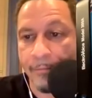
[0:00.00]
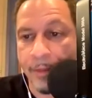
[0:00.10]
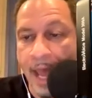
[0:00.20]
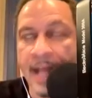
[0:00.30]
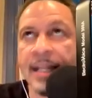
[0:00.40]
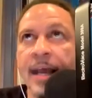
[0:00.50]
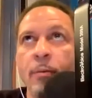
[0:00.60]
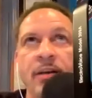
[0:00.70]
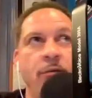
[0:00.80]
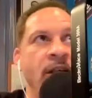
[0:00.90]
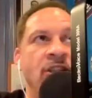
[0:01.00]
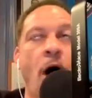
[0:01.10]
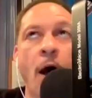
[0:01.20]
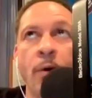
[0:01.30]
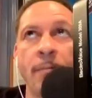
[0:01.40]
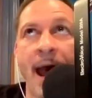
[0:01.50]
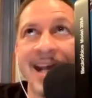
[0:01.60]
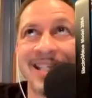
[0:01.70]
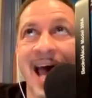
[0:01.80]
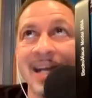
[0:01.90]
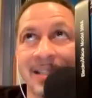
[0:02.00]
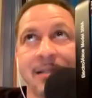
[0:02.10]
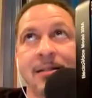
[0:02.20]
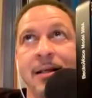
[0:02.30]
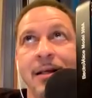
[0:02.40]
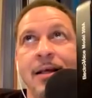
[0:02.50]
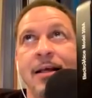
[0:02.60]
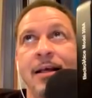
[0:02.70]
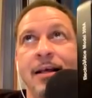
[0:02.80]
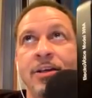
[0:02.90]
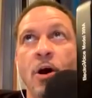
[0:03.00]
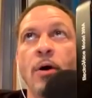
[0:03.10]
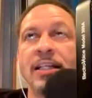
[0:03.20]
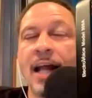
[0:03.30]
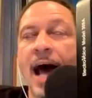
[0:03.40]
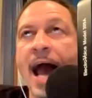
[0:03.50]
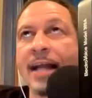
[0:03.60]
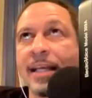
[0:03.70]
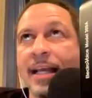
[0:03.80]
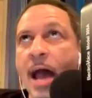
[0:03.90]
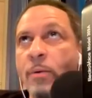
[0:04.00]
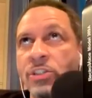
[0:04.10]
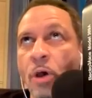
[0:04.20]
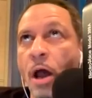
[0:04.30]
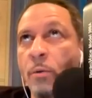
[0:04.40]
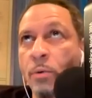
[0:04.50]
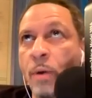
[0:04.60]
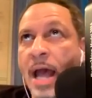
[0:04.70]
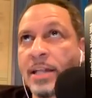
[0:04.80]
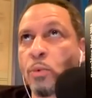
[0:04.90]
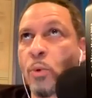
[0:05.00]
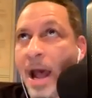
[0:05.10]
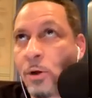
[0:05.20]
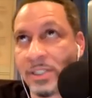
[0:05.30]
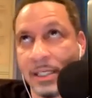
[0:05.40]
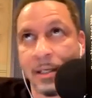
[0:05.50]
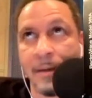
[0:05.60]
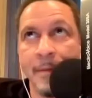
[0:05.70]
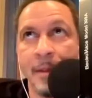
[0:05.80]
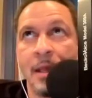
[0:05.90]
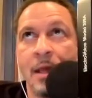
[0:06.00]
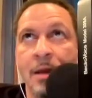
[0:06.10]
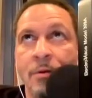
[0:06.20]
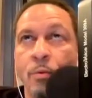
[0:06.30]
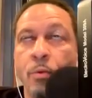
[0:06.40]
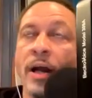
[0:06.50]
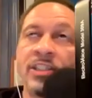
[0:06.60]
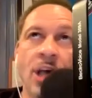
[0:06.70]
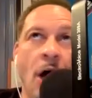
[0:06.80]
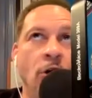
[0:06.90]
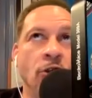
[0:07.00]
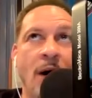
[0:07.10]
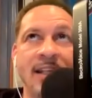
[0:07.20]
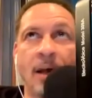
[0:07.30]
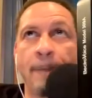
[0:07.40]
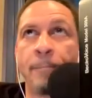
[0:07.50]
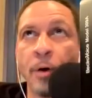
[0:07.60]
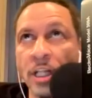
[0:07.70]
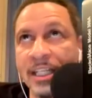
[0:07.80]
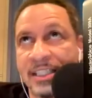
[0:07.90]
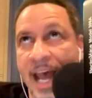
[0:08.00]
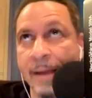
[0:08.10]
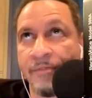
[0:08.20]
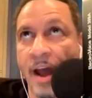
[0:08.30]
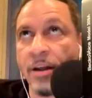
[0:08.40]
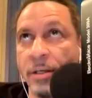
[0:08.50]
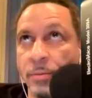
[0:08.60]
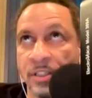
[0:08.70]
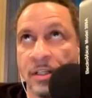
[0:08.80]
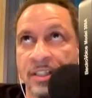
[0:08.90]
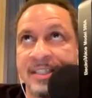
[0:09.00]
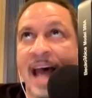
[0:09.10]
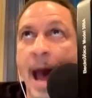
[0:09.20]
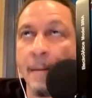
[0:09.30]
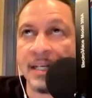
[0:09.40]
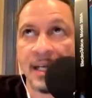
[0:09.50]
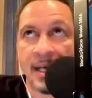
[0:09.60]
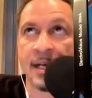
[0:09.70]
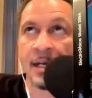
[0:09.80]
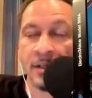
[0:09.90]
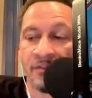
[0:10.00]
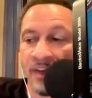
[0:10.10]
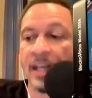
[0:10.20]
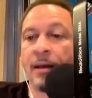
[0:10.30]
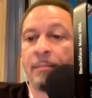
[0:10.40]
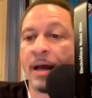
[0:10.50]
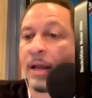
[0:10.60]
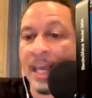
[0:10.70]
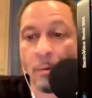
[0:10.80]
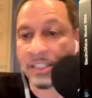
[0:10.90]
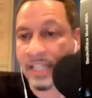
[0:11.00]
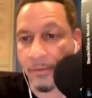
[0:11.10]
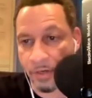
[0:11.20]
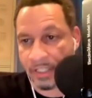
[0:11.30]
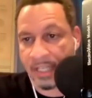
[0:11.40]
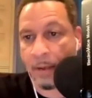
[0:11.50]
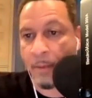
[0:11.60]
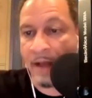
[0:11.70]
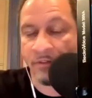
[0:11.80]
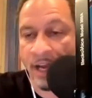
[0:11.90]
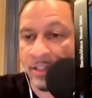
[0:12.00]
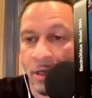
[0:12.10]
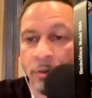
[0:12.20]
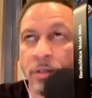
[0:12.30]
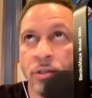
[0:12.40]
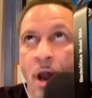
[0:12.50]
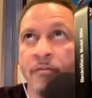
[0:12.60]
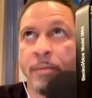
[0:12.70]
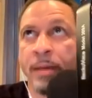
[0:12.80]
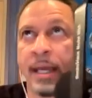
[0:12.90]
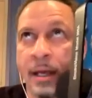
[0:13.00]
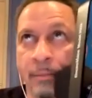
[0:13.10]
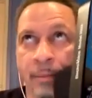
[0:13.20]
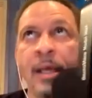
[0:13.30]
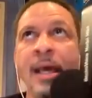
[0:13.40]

And then we, we saw it with Mike Tyson. Going to the octagon, we saw it with Ronda Rousey. Roy Jones wasn't a bully type fighter. He was dominant and undefeated, but he was never the same after Antonio Tarver beat him.